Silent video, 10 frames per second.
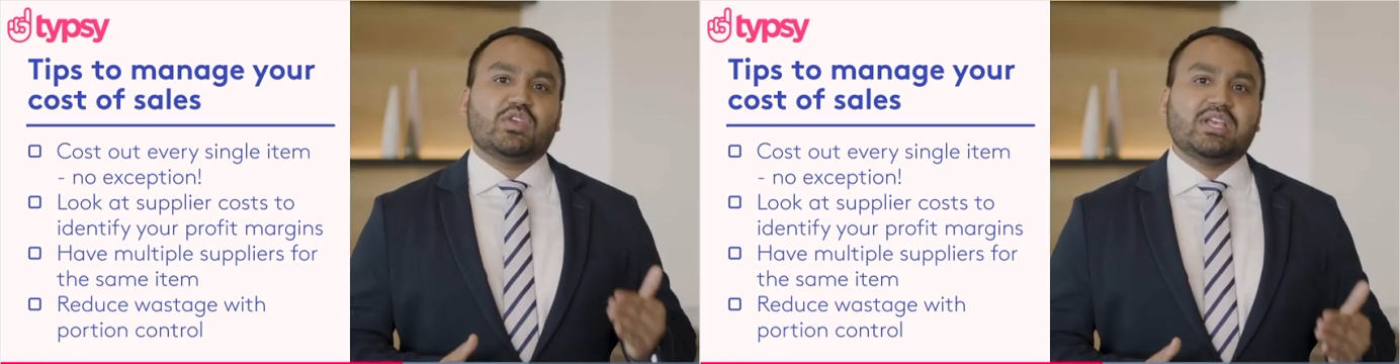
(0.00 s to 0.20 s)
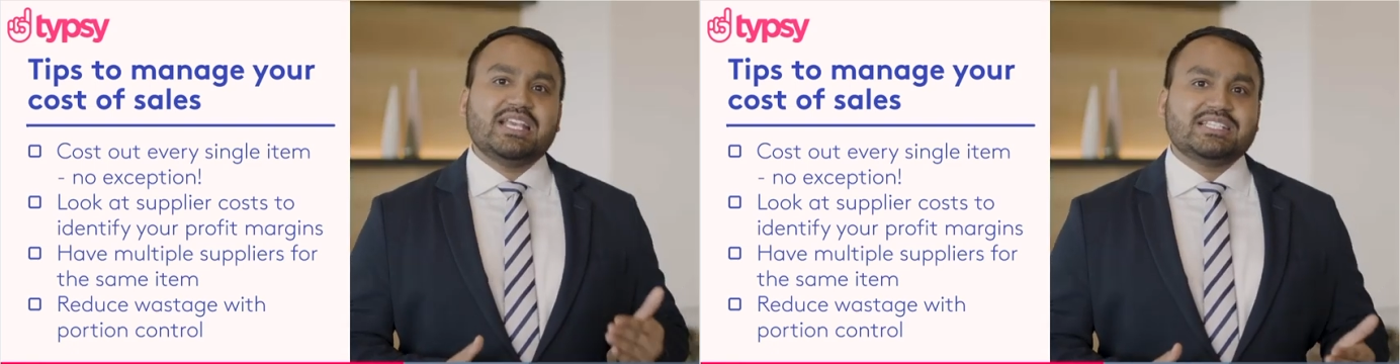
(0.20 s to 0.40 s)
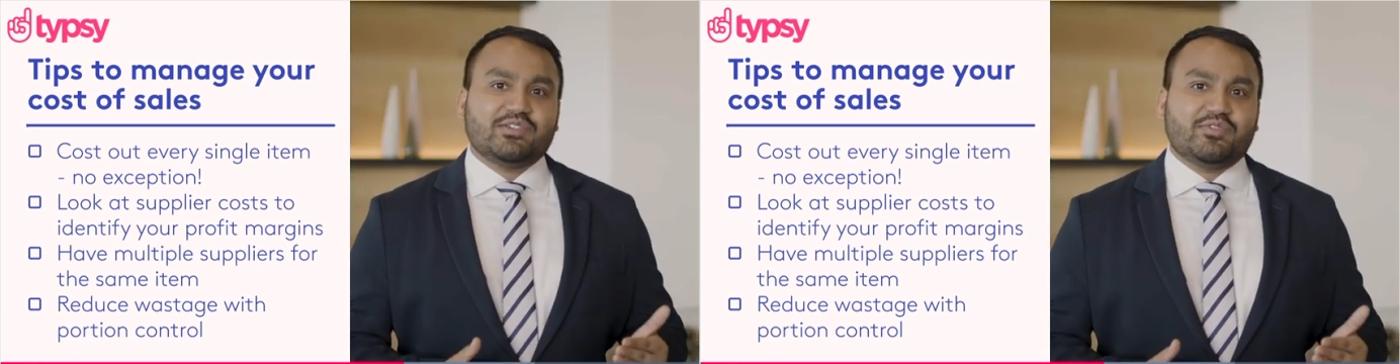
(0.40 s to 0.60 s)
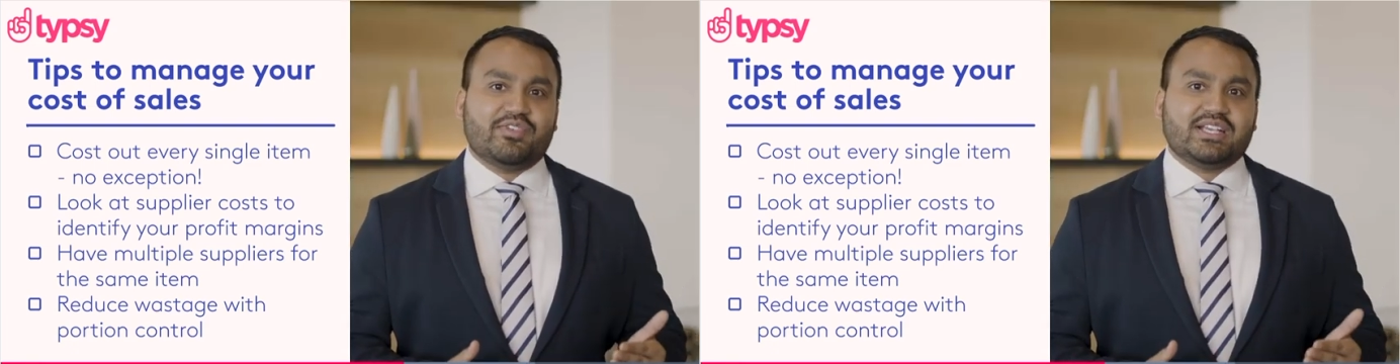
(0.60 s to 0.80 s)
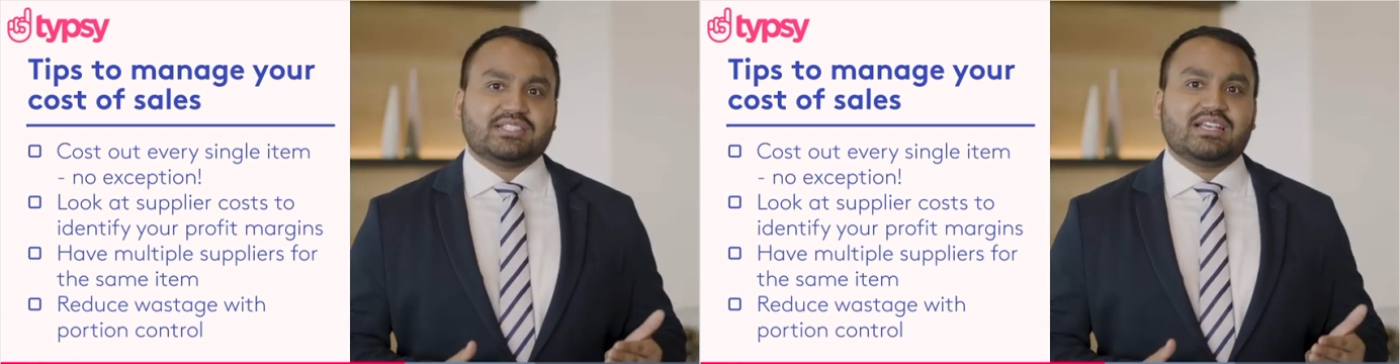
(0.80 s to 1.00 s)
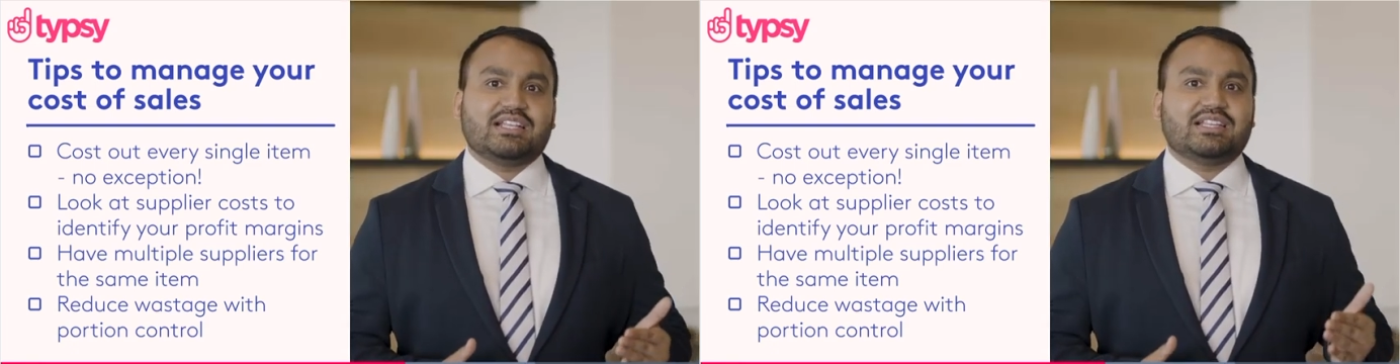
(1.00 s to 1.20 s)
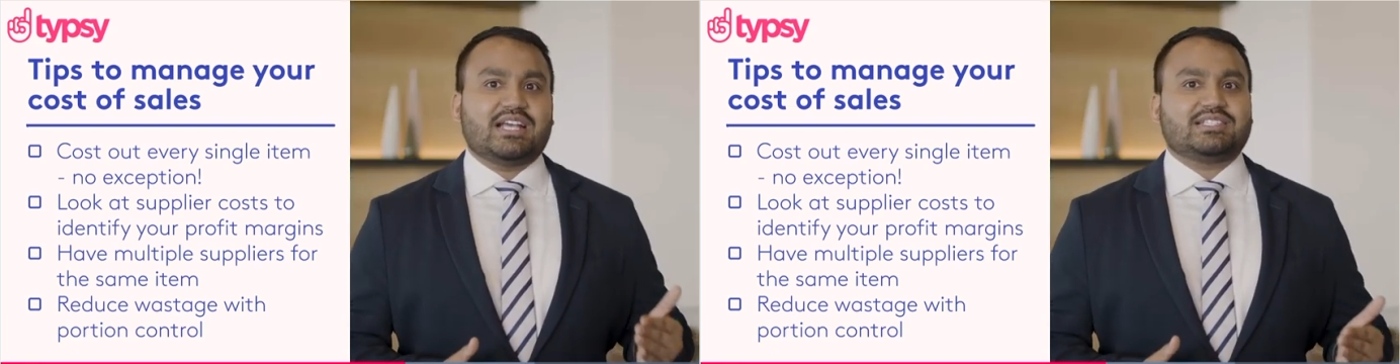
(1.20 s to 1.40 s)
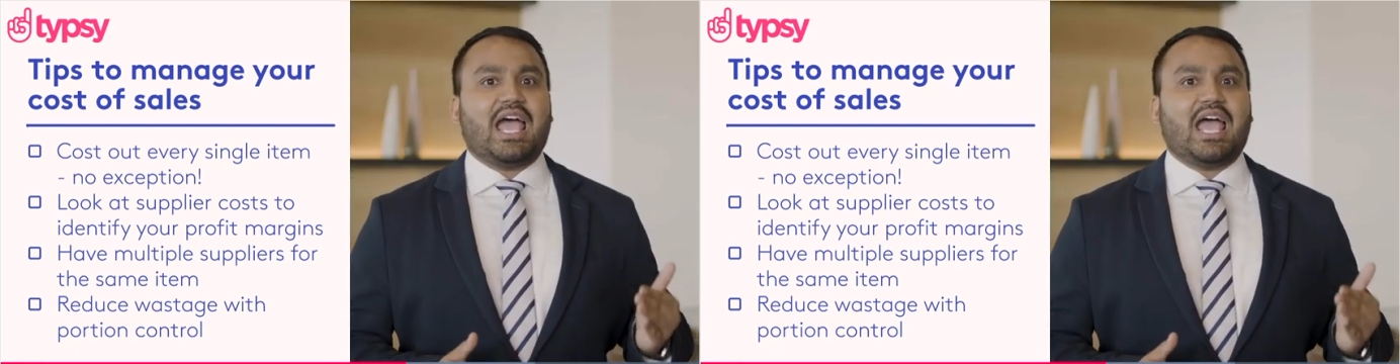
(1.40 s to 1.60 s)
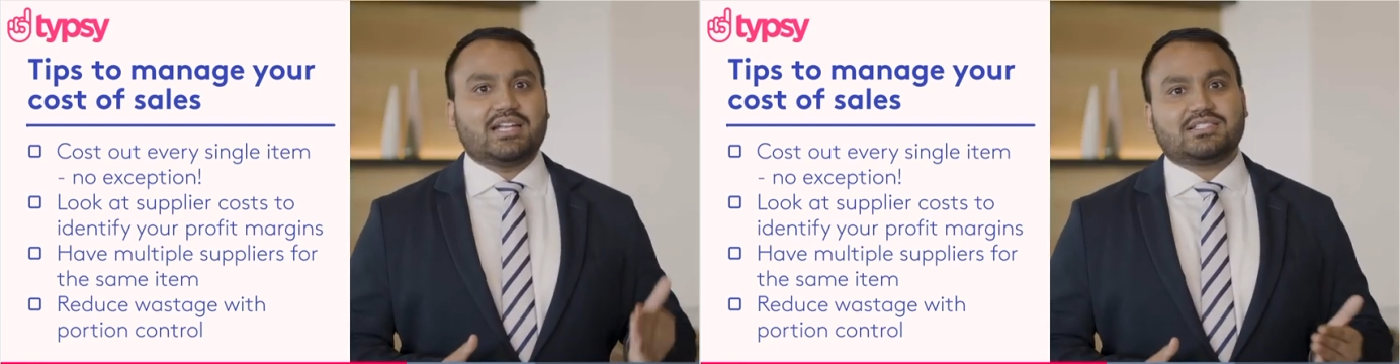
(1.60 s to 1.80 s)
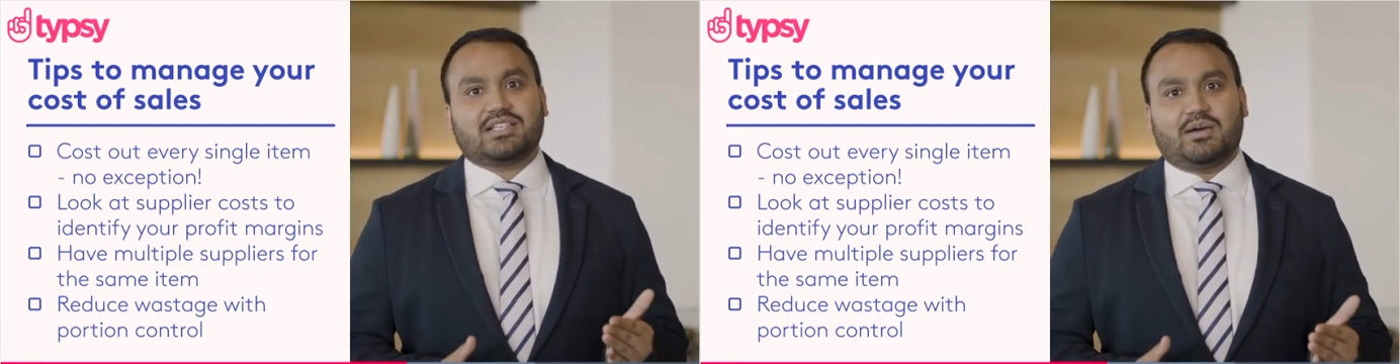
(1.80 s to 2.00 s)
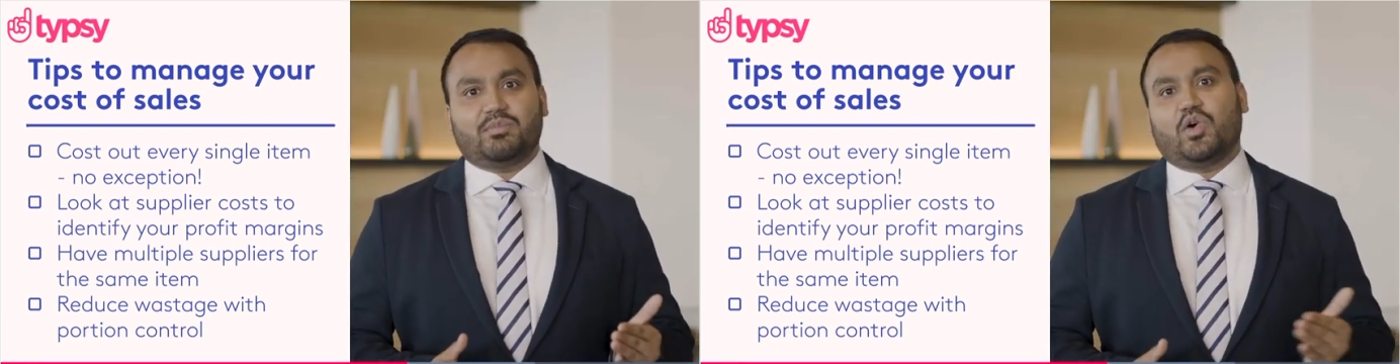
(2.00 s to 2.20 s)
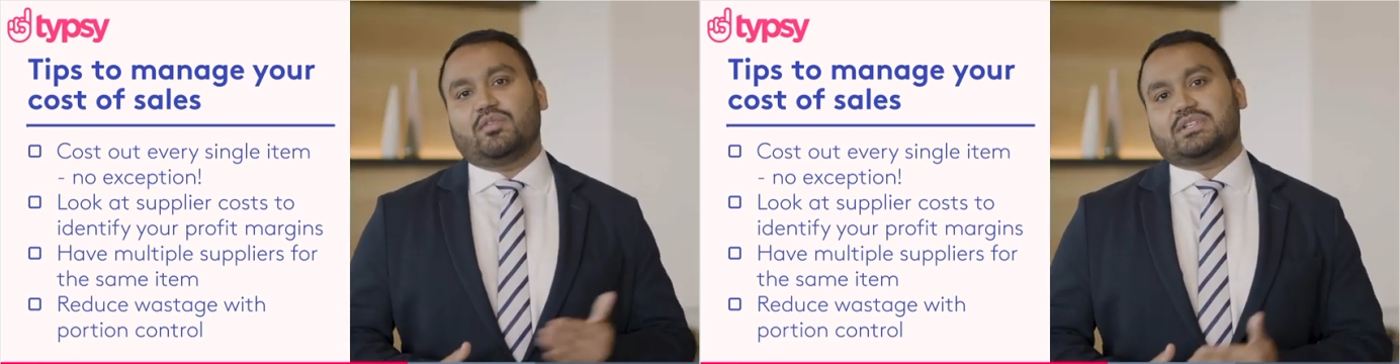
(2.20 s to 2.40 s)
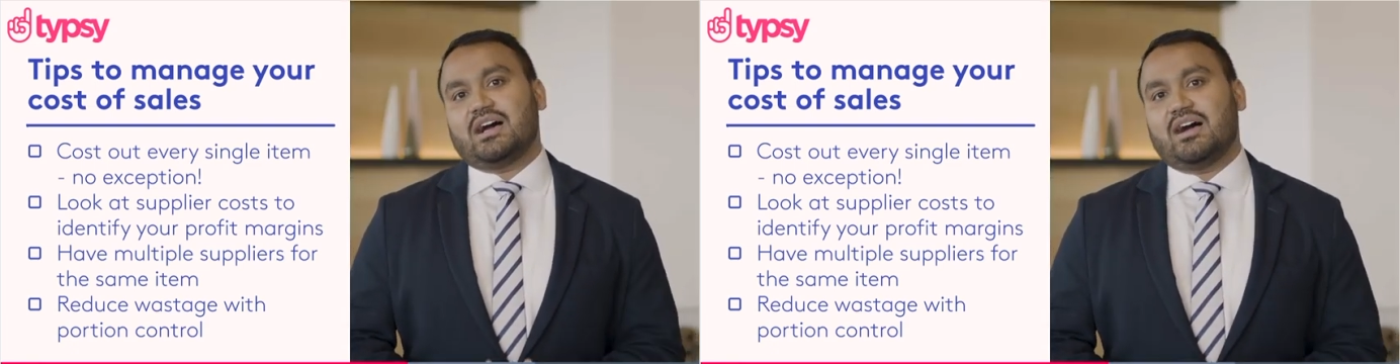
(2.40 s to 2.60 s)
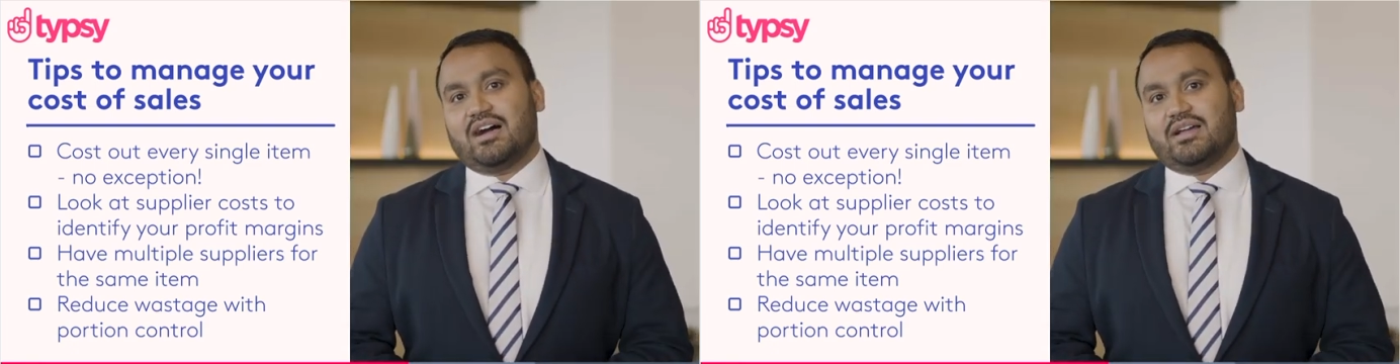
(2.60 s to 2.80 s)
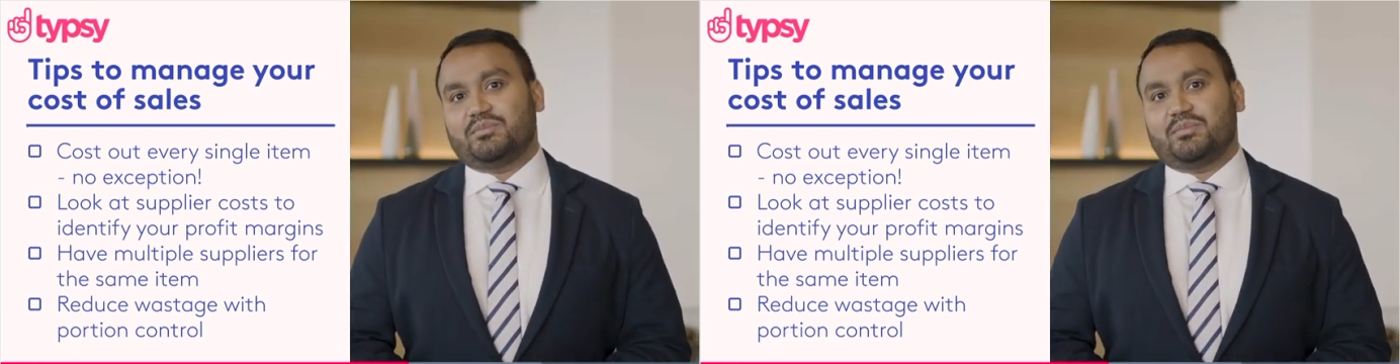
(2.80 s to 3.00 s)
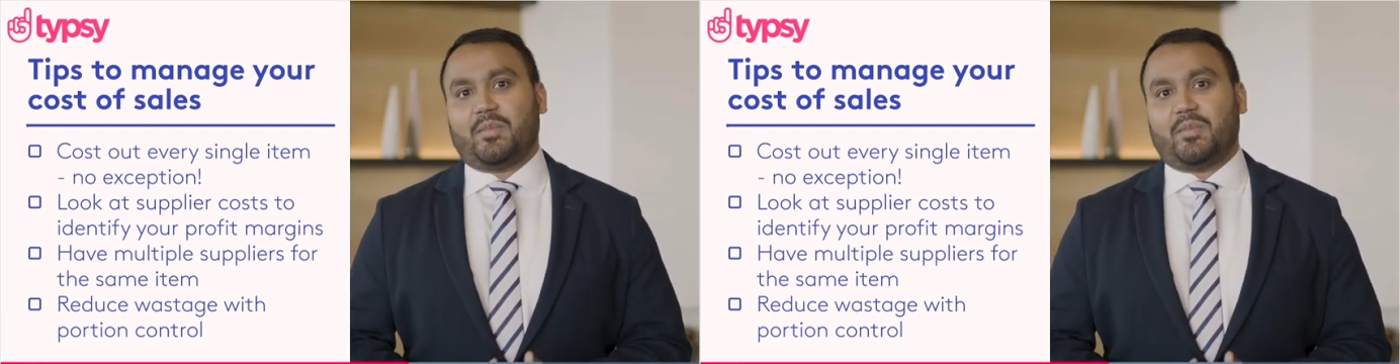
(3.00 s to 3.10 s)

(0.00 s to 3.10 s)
really easy fix that adds up over time.